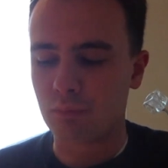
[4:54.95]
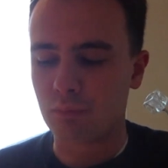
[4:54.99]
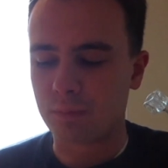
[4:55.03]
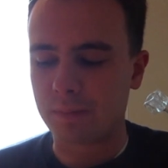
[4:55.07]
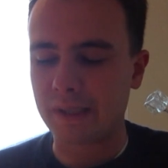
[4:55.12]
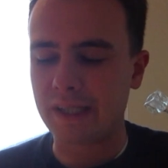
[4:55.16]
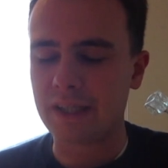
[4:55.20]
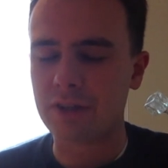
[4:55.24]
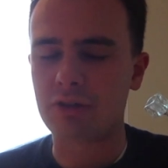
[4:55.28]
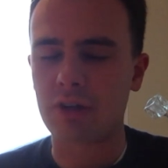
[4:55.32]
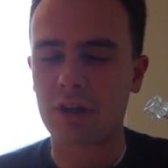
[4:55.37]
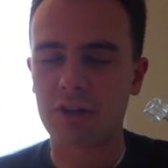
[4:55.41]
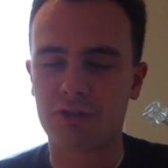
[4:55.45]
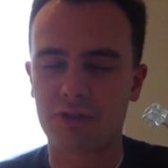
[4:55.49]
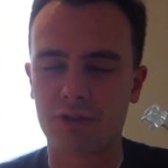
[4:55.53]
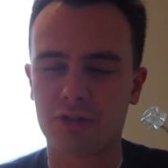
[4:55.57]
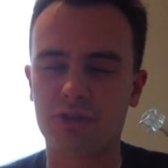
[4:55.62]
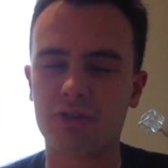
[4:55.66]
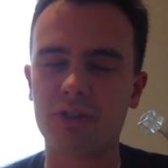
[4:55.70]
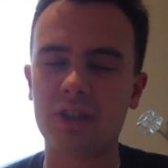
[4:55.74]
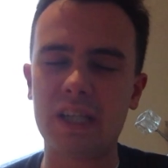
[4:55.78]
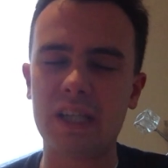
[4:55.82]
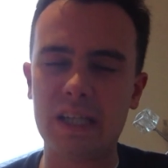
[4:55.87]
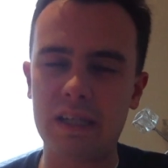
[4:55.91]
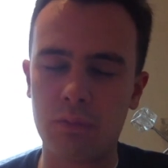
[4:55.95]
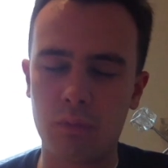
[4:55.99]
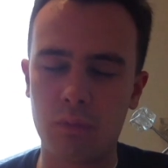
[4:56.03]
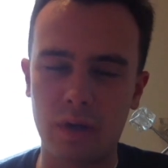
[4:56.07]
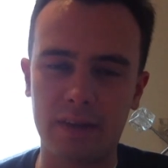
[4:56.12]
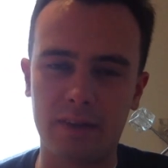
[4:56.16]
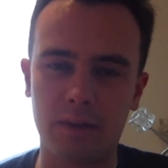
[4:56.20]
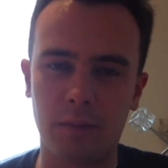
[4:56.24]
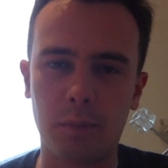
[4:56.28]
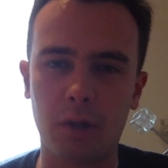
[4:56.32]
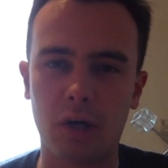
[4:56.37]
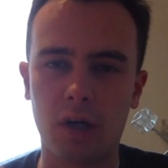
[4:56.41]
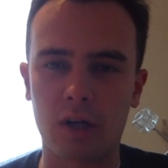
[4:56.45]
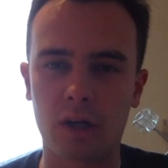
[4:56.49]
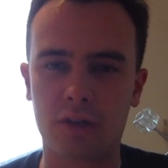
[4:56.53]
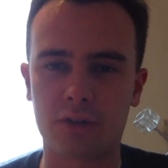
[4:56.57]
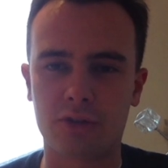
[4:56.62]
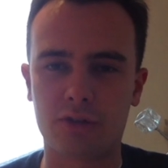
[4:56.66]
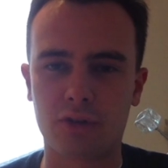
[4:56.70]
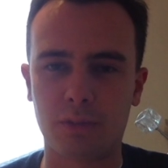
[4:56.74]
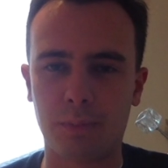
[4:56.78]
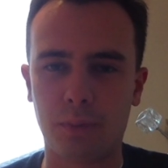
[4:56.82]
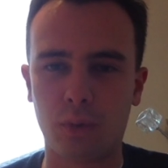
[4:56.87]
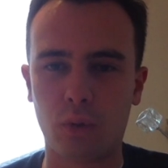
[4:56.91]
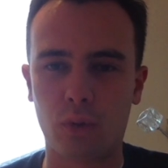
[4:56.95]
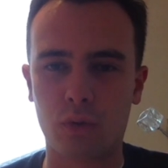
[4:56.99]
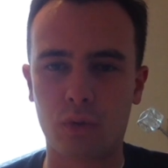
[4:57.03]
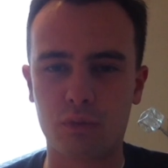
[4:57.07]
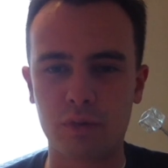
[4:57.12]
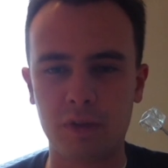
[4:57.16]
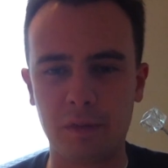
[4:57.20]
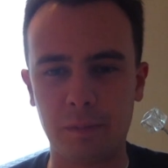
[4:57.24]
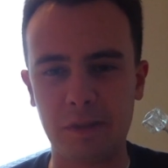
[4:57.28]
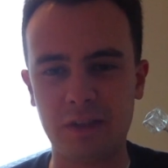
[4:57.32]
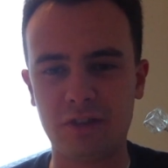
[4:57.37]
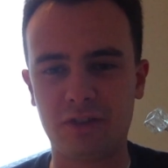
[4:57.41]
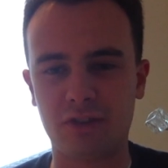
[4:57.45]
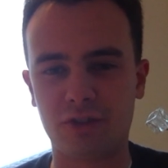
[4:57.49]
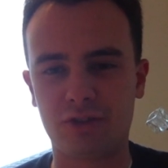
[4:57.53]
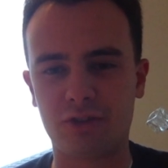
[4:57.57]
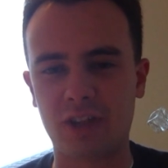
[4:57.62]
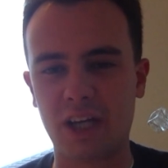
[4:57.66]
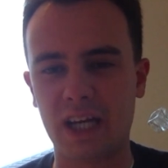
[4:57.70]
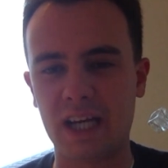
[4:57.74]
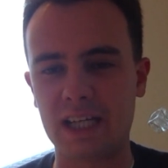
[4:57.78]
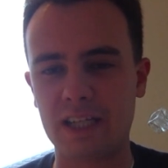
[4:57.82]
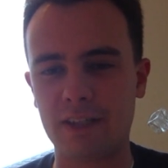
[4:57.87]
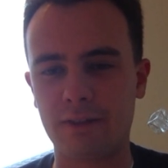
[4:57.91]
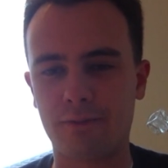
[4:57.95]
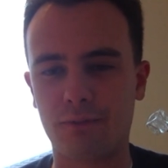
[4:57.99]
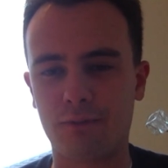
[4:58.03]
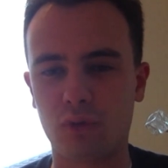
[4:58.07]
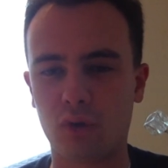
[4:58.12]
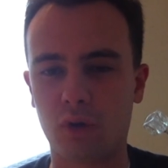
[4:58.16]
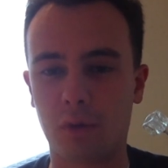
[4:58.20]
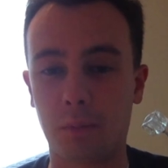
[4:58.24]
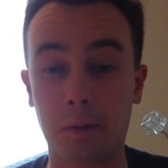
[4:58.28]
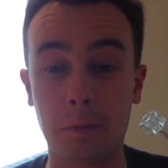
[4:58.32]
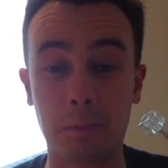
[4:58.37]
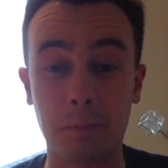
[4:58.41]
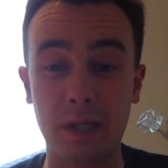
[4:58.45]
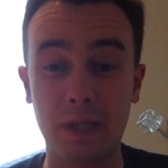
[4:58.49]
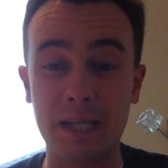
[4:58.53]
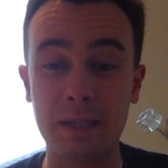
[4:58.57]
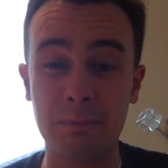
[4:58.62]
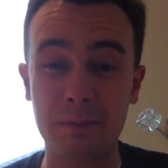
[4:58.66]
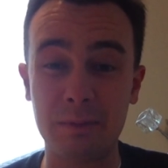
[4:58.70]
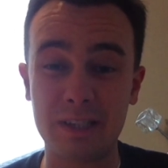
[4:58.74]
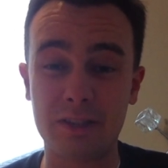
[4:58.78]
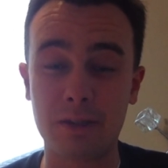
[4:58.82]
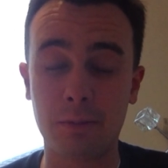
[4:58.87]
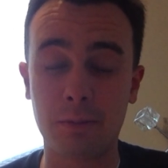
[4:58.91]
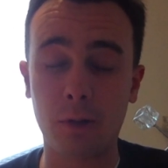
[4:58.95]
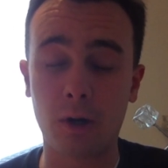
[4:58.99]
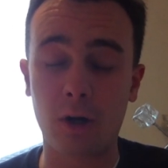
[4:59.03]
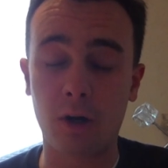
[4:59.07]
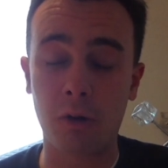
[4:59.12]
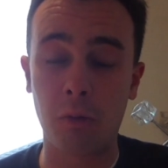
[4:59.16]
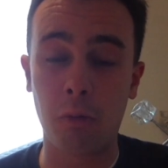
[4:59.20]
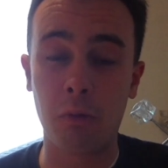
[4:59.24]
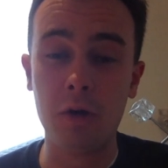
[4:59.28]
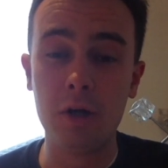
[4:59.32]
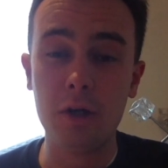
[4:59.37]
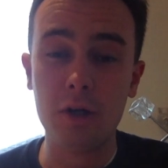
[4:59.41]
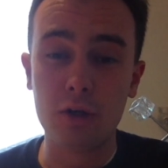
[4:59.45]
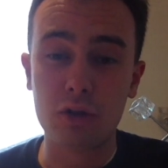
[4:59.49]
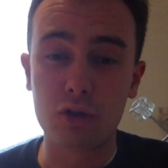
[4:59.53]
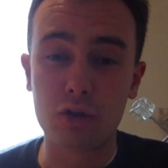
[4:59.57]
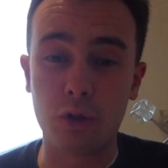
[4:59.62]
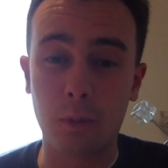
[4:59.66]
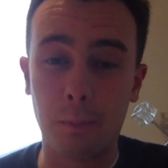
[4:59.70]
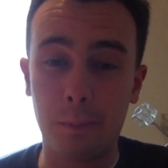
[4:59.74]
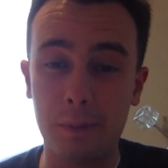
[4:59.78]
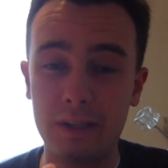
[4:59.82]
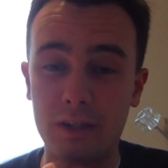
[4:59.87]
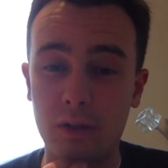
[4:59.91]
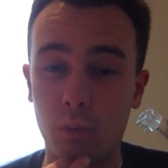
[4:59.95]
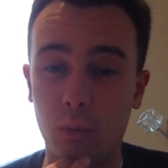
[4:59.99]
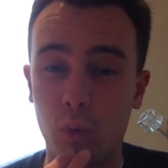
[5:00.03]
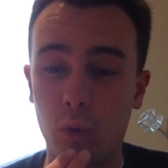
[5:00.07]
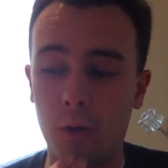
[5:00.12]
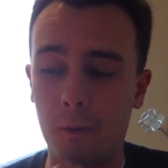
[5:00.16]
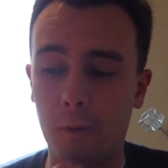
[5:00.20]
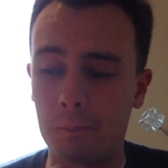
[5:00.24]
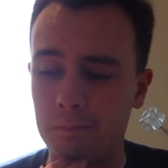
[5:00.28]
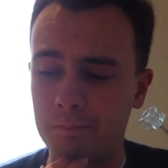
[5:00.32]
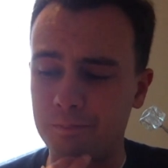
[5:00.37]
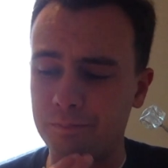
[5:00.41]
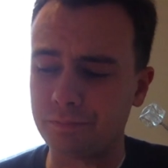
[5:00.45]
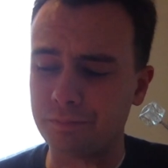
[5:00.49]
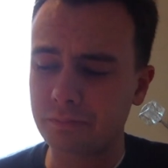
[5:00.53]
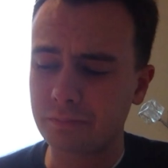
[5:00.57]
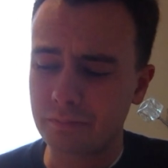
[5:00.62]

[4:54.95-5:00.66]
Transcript: Be interesting to see whether market support will be sustained for him, and maybe tomorrow could be the one.